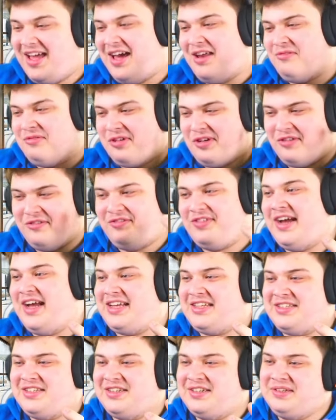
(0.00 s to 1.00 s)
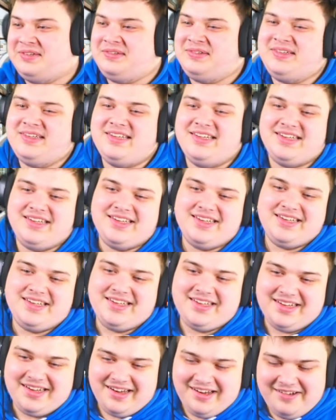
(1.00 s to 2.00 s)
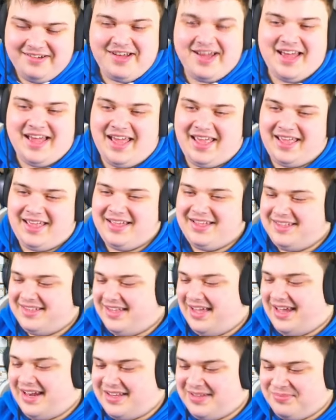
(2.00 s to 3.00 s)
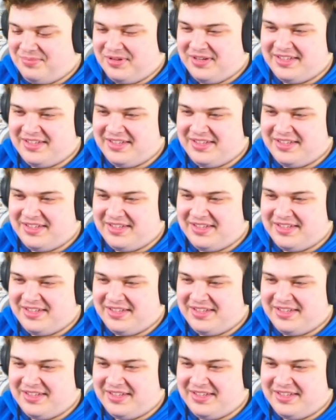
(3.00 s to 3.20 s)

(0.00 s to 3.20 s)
and we got factory new. Okay, that is pretty